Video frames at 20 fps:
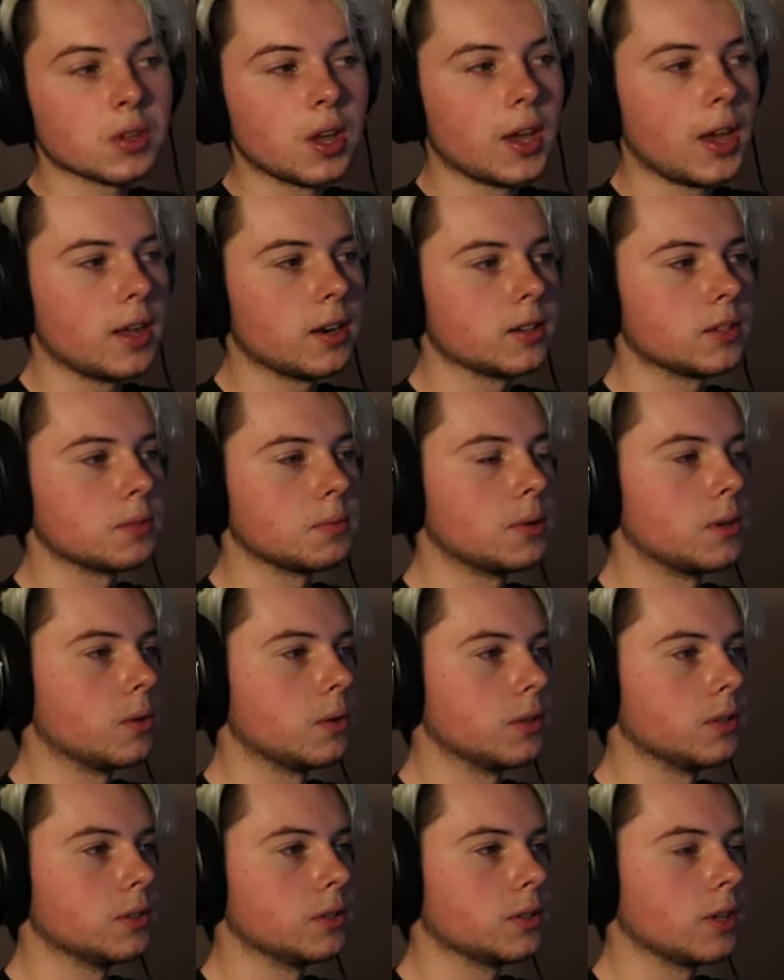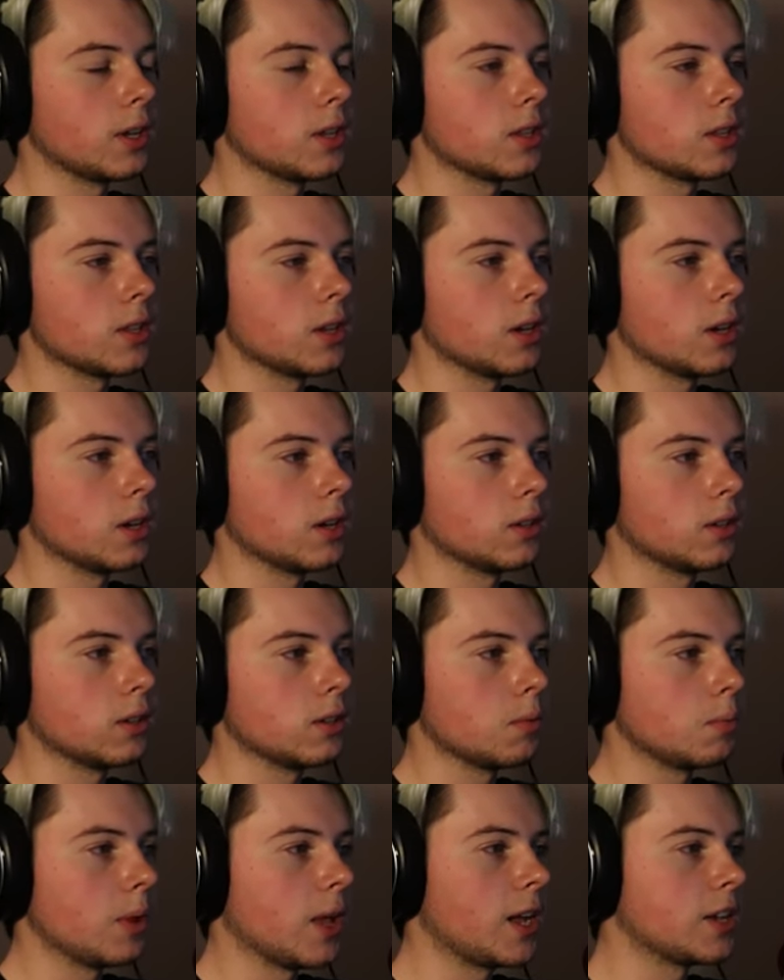and some new ones like the uh,
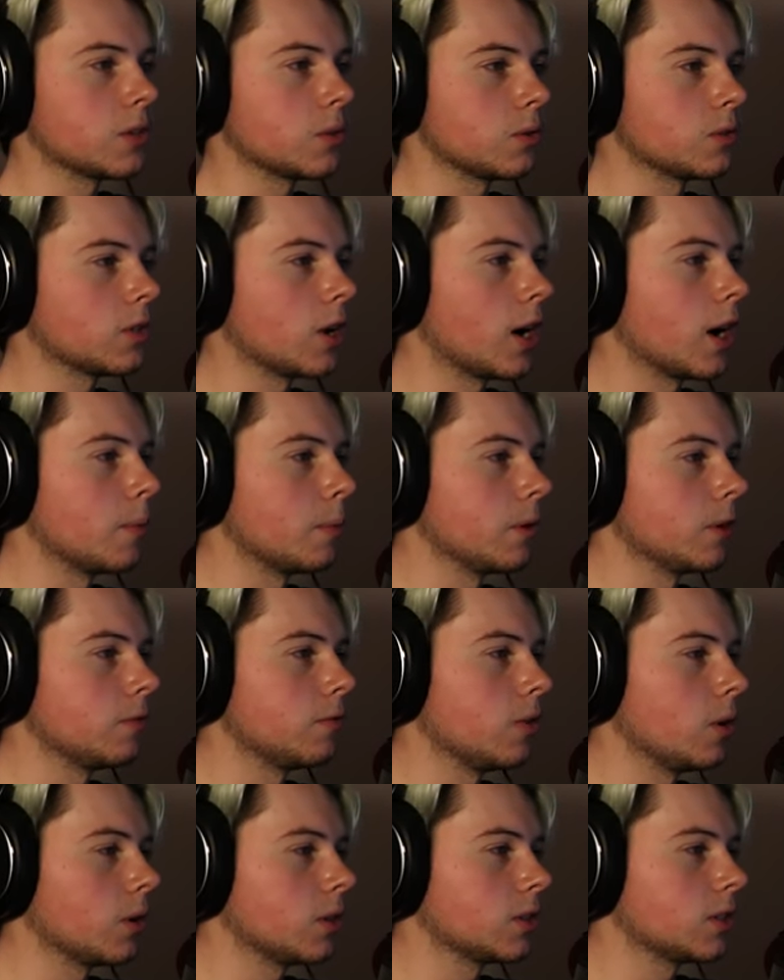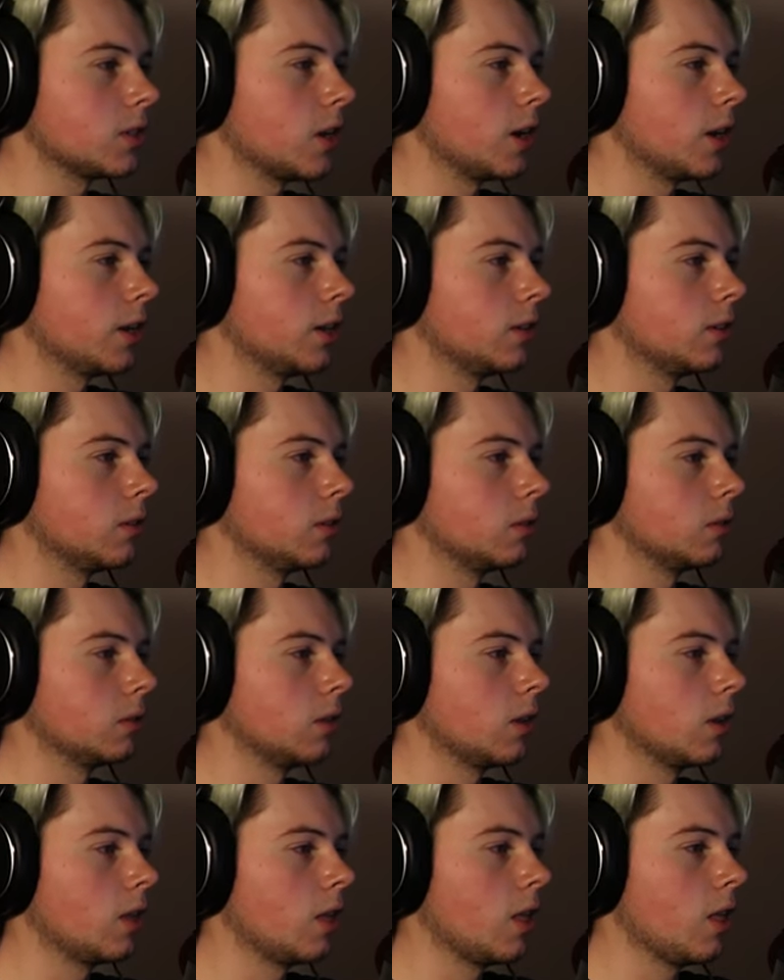the blast one. Sorry, I'm really focused on
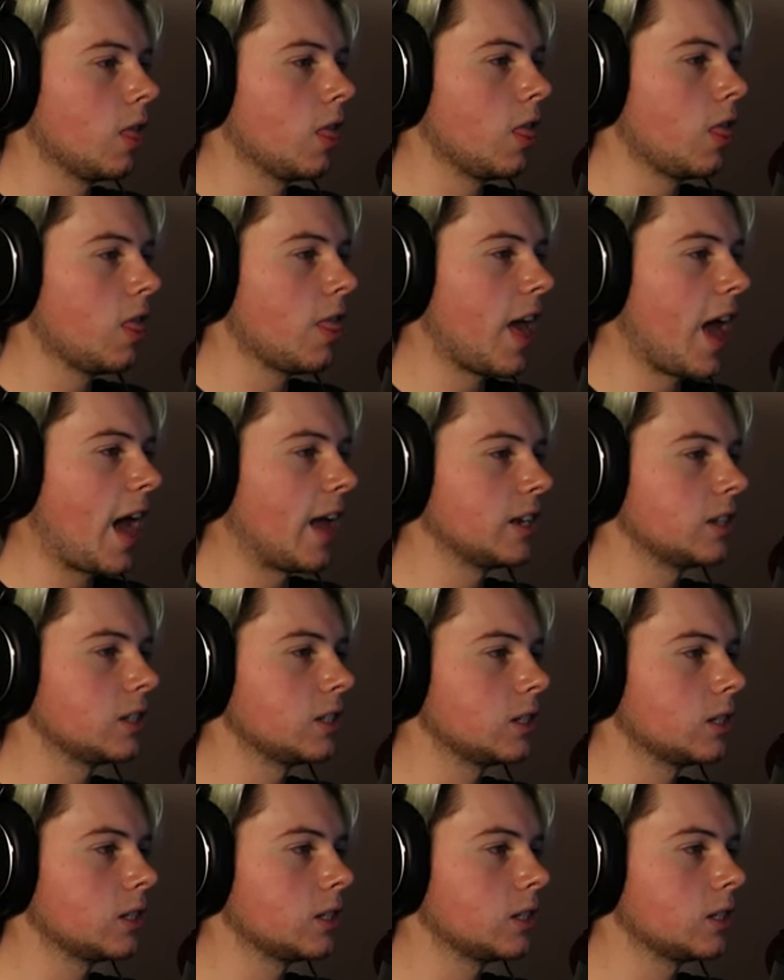that.